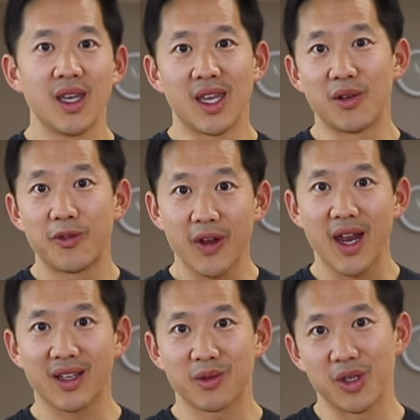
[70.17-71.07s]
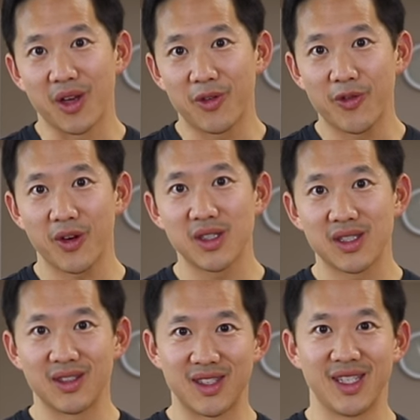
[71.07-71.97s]
In fact, when I
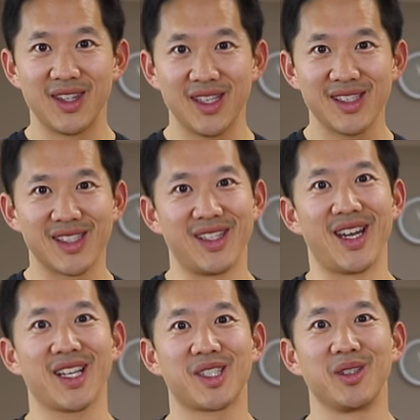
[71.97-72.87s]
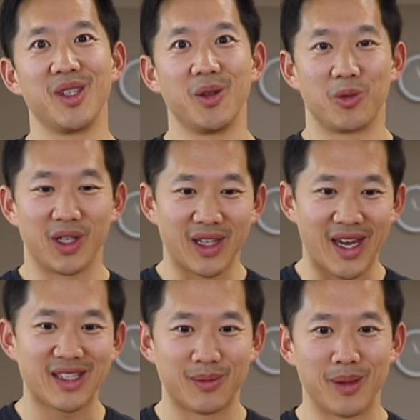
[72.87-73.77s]
first did this, it actually
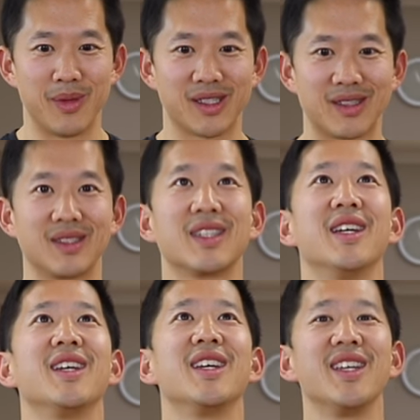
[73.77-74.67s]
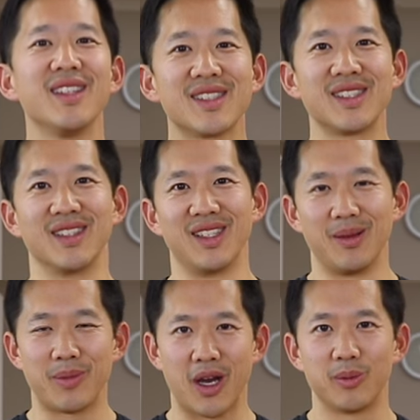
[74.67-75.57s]
relaxed my muscles instantly,
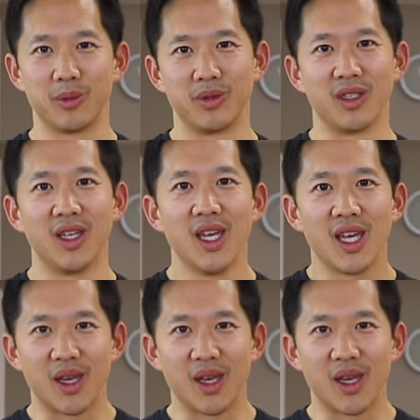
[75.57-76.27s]
palpably,